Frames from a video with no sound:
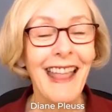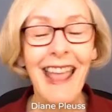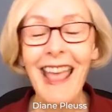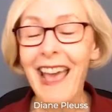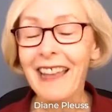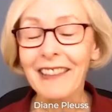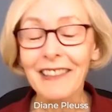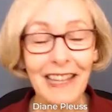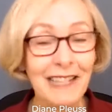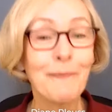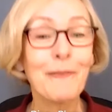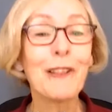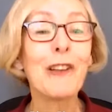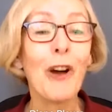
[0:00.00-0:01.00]
and
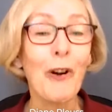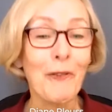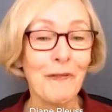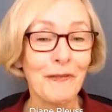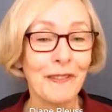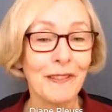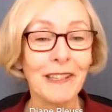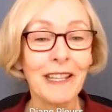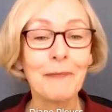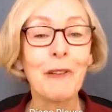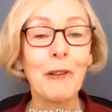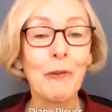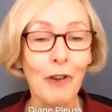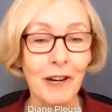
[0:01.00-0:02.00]
let me go, let
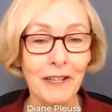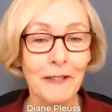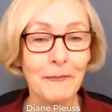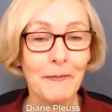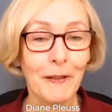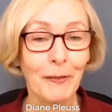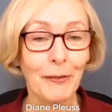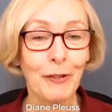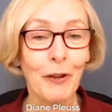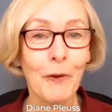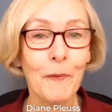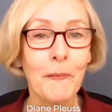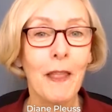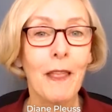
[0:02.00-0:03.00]
me work.
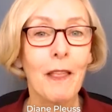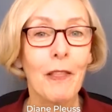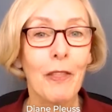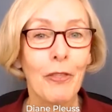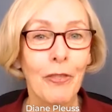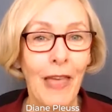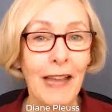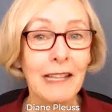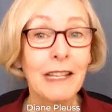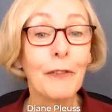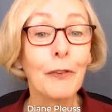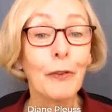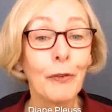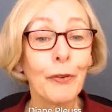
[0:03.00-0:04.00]
So that
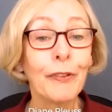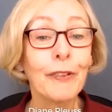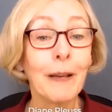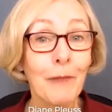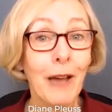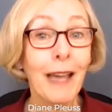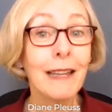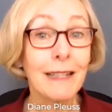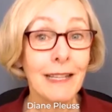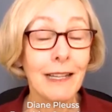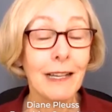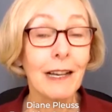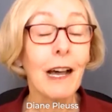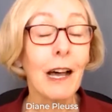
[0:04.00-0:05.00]
gives you some
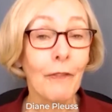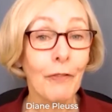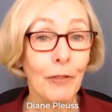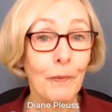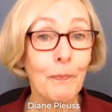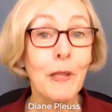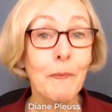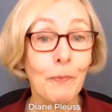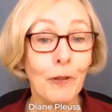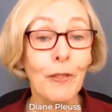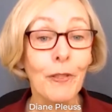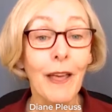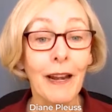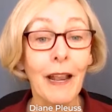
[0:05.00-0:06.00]
idea of the
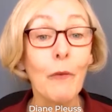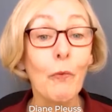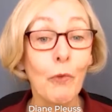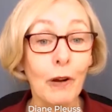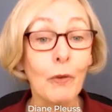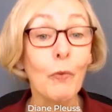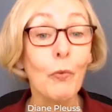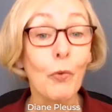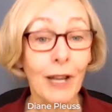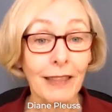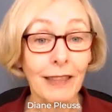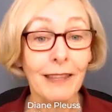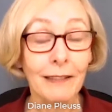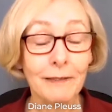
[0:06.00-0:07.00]
people that I work
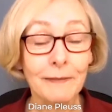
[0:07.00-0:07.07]
with.